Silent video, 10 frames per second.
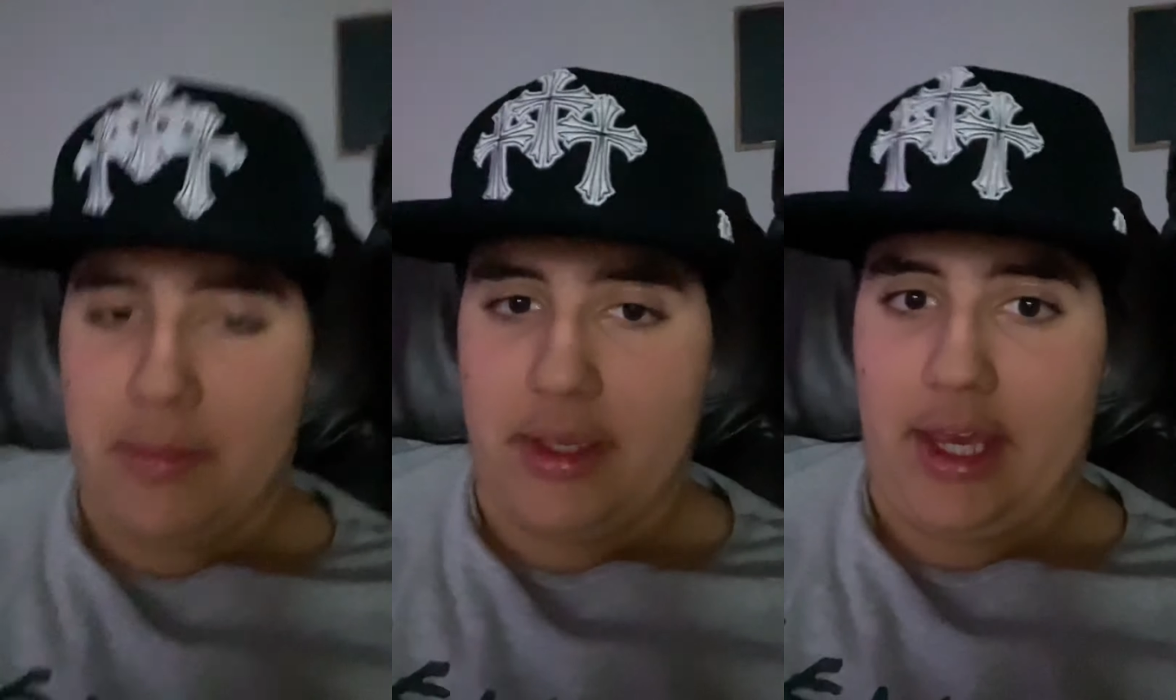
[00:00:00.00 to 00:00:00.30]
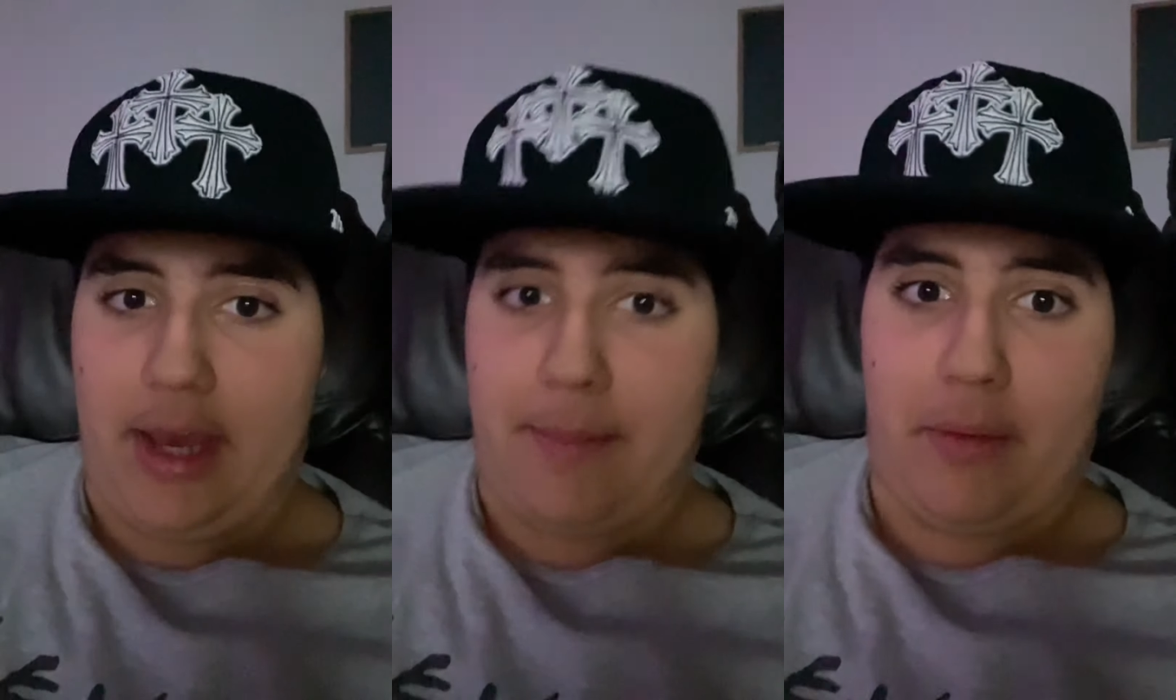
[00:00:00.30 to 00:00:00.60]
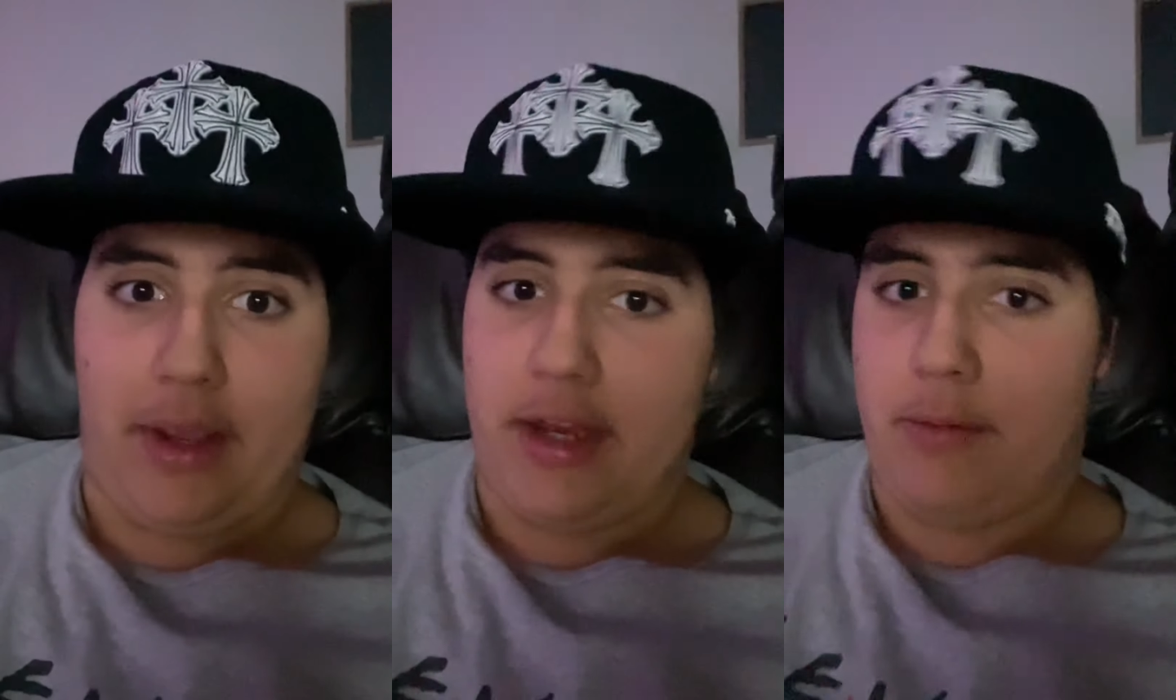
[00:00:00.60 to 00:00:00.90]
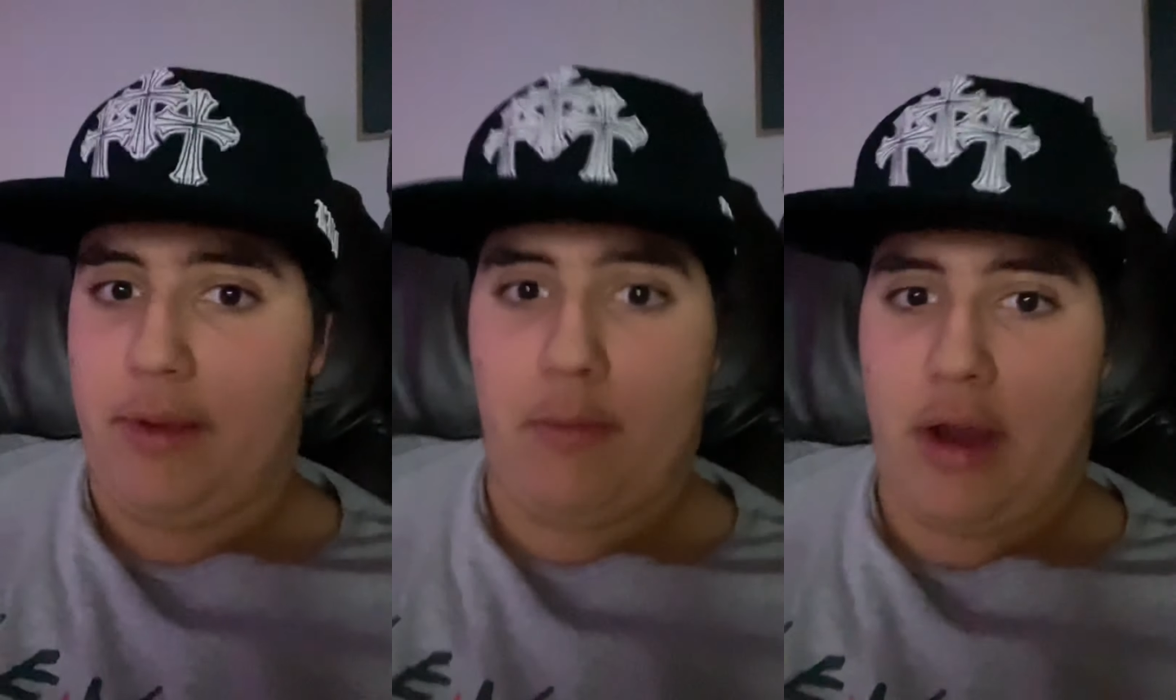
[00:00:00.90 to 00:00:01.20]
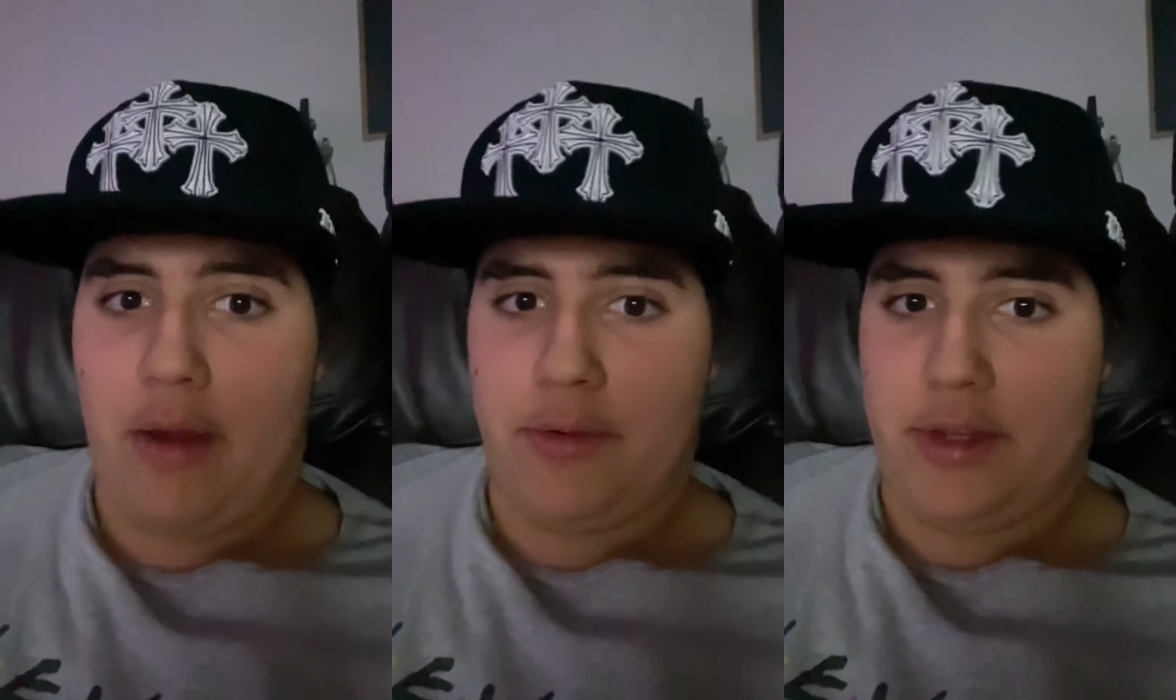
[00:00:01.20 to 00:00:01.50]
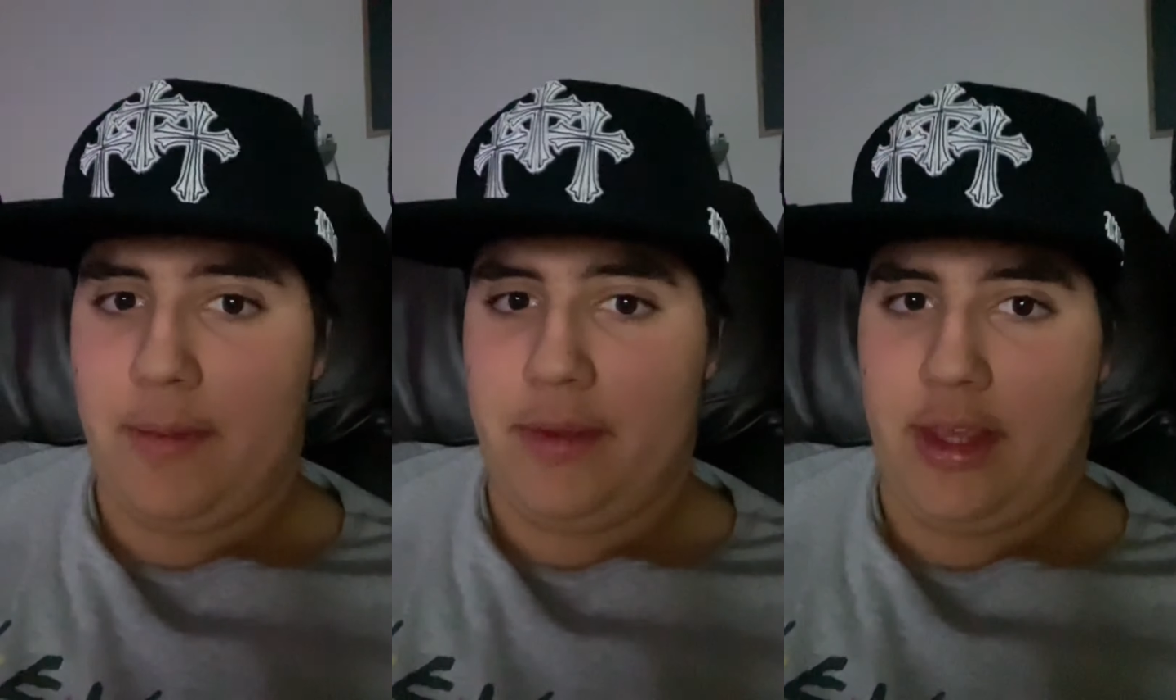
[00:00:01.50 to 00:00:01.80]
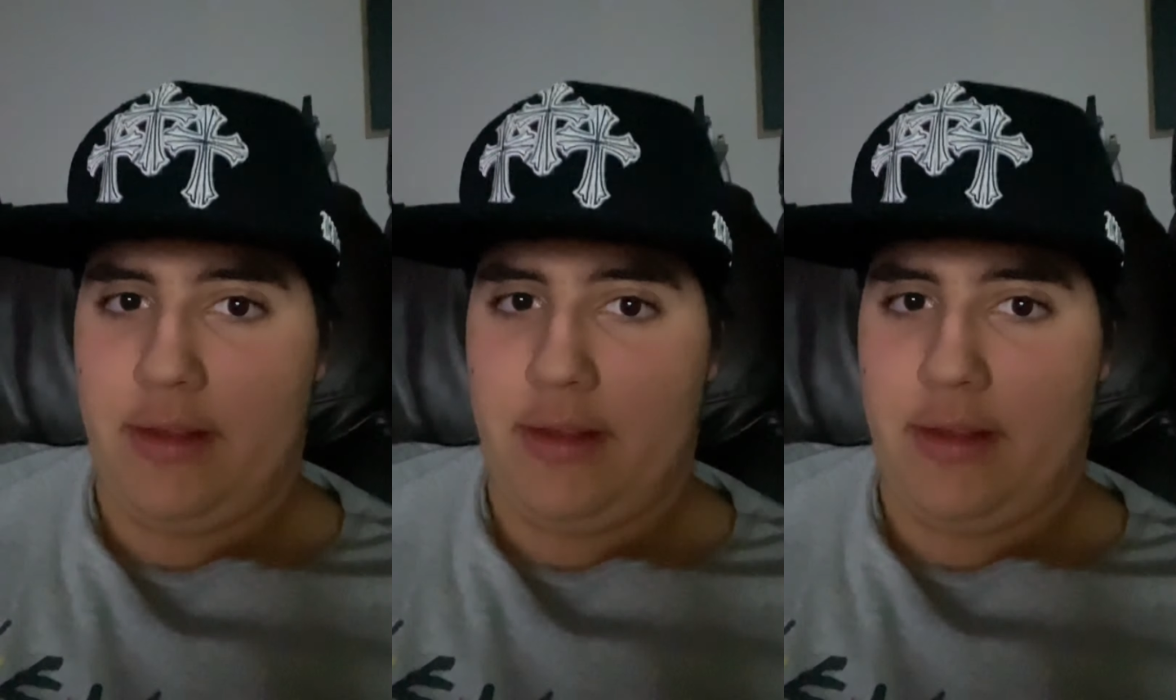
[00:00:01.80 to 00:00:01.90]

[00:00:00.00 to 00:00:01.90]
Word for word: but yeah but we we wound up